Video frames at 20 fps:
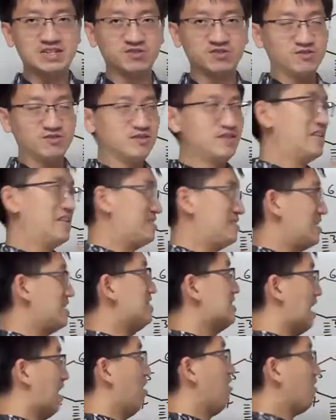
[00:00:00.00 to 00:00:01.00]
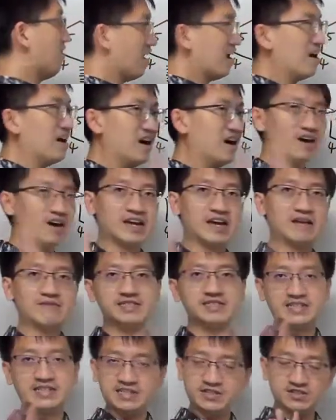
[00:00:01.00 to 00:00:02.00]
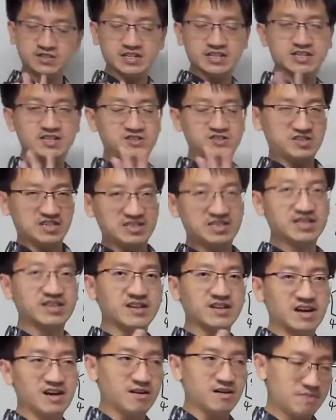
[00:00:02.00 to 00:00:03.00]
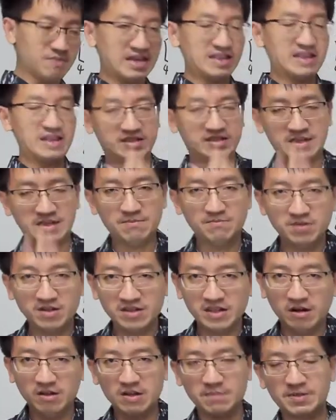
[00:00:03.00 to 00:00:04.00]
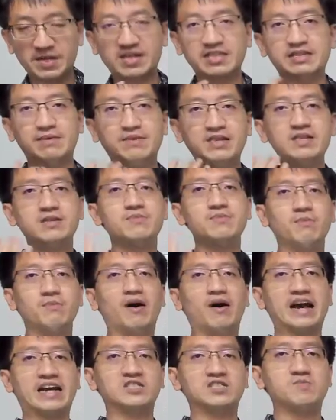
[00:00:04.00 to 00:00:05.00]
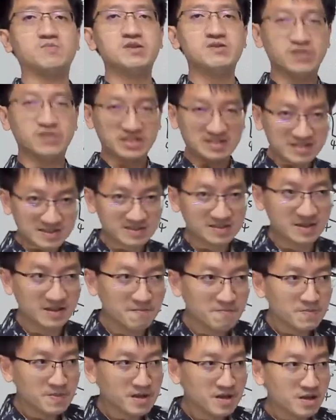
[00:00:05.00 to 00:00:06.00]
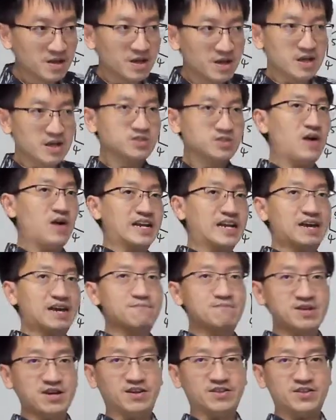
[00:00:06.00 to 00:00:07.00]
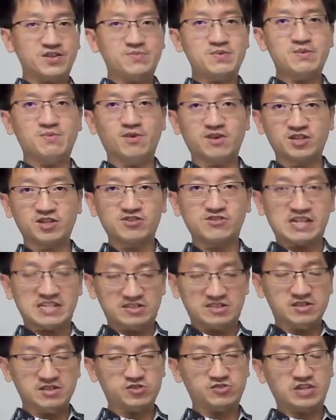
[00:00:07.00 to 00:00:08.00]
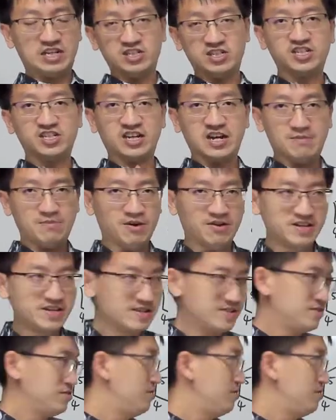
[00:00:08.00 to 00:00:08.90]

So let's say now, okay, I'm just illustrating an example now because I'm a little bit more experienced, so I can be a little bit more strategic about it.